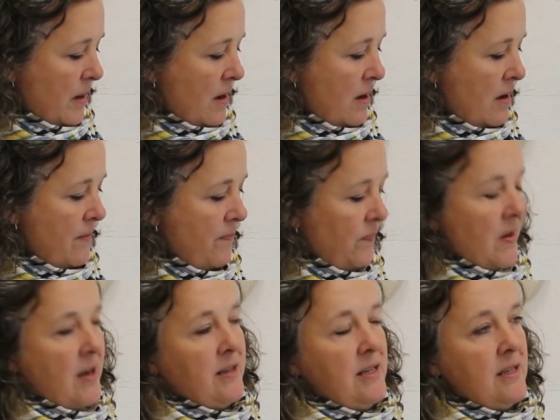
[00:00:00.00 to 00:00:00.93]

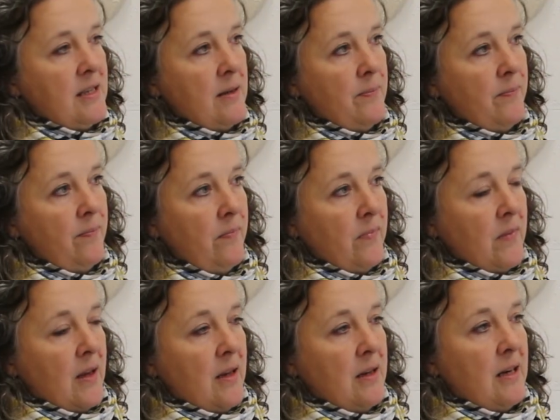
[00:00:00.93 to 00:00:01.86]
I did a
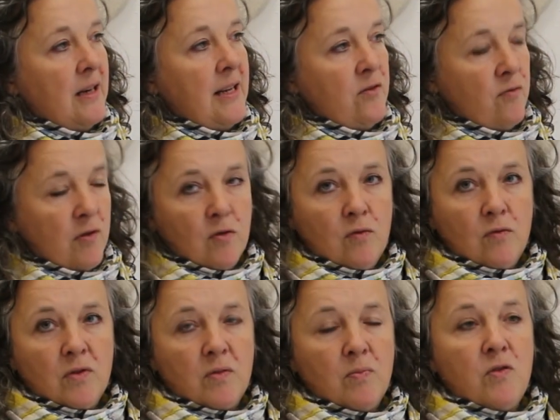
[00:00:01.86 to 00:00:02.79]
lettering
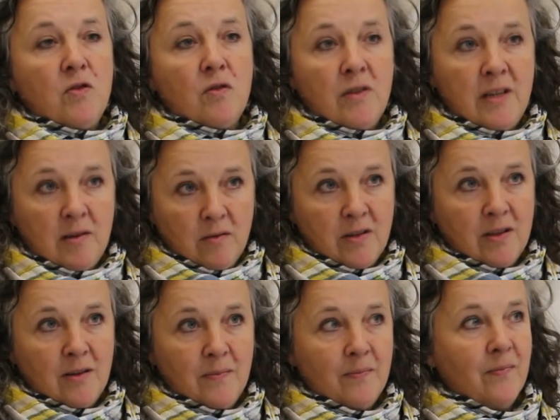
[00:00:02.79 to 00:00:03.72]
course with John
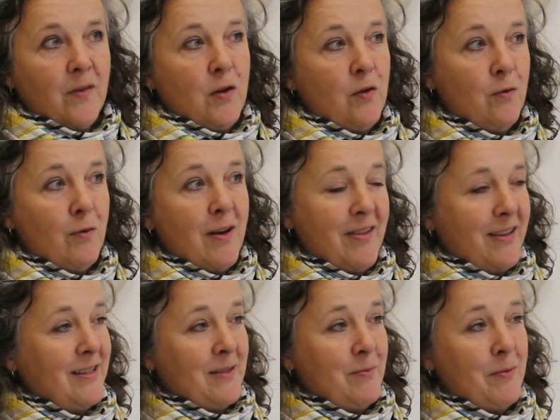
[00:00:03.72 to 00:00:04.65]
Nielsen, who I
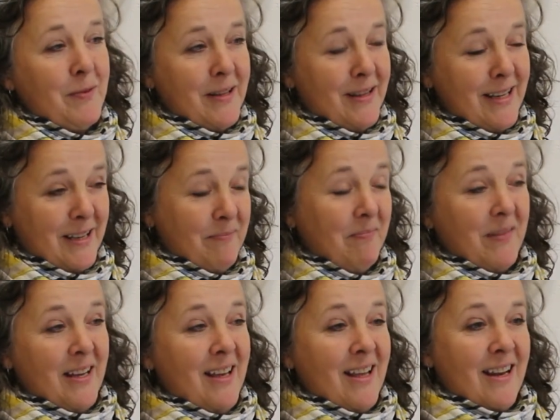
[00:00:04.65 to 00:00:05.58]
think is probably the
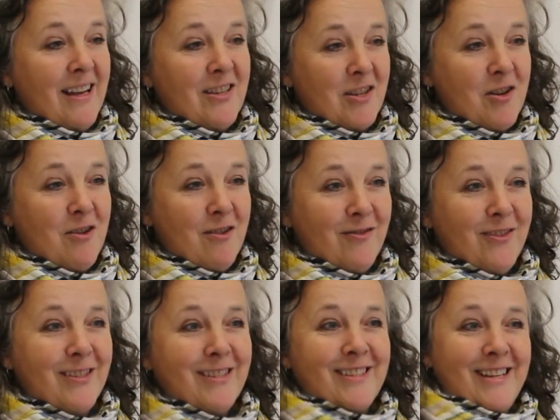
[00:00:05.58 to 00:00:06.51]
letter carver,